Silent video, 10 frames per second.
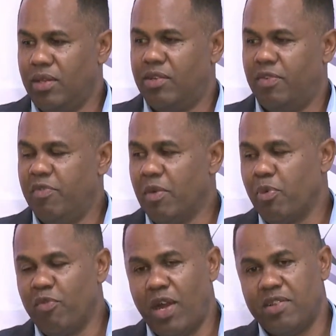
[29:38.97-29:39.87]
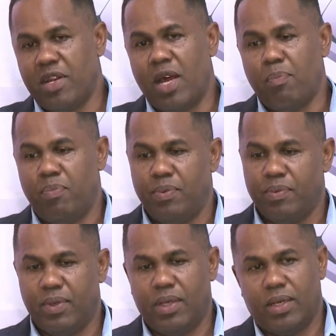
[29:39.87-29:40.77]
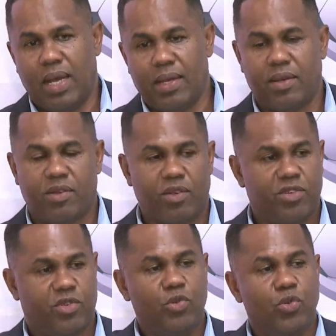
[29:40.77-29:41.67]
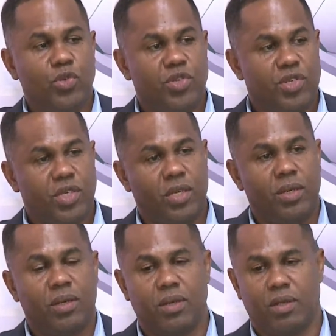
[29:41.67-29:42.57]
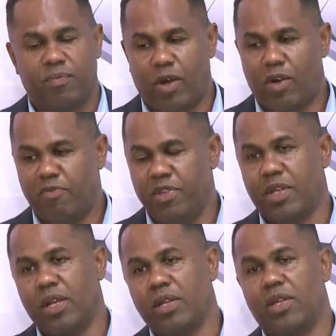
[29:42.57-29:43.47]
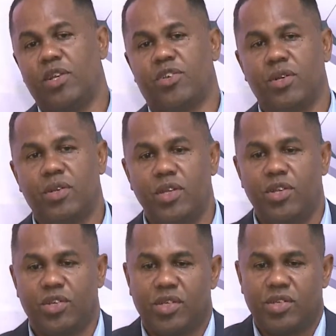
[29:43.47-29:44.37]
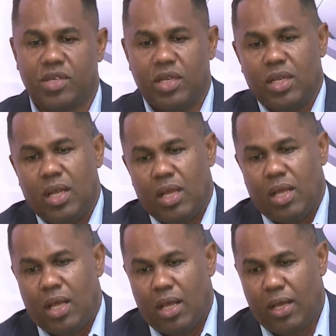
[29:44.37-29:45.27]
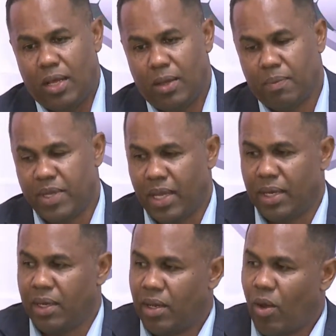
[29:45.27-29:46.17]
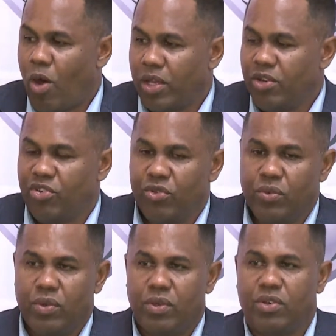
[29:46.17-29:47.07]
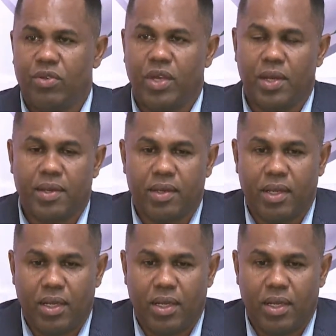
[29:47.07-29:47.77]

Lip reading: FIFA provides an app that schools can, or physical education teachers can log into to get